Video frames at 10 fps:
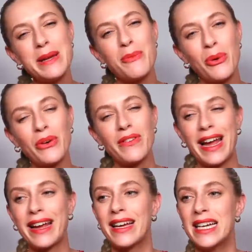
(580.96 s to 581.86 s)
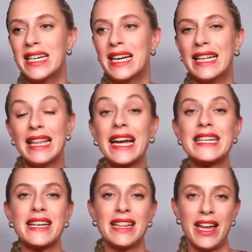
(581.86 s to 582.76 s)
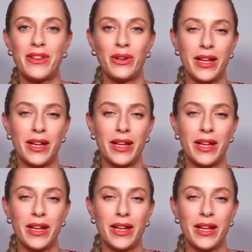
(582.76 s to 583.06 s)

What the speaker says: more like light leather,